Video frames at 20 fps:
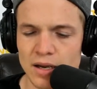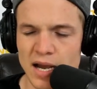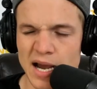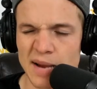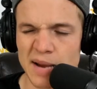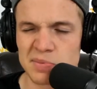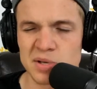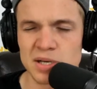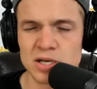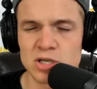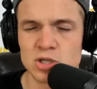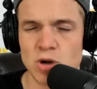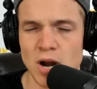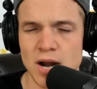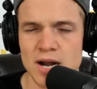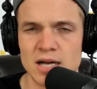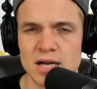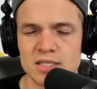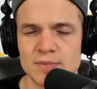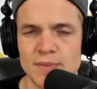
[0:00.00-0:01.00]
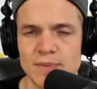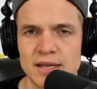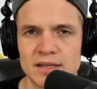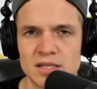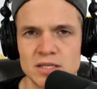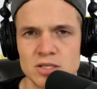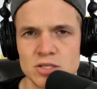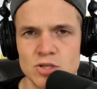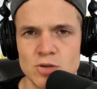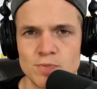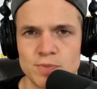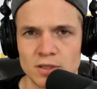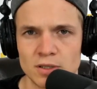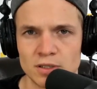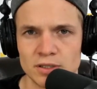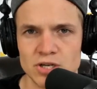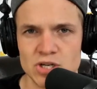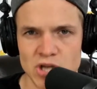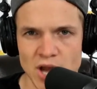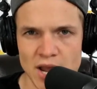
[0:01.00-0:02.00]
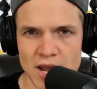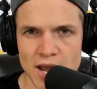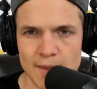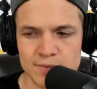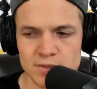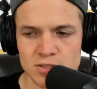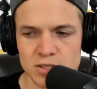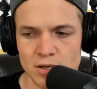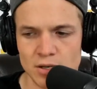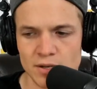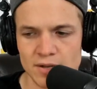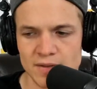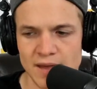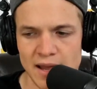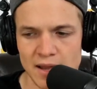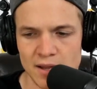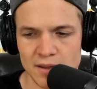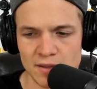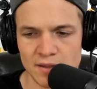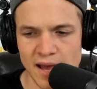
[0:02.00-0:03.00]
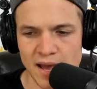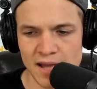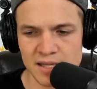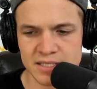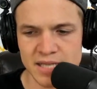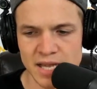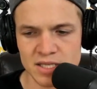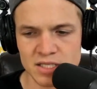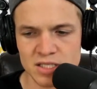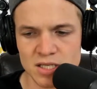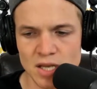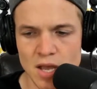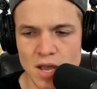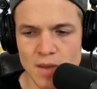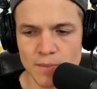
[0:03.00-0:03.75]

going to try not to make this a super cliche episode in that sense,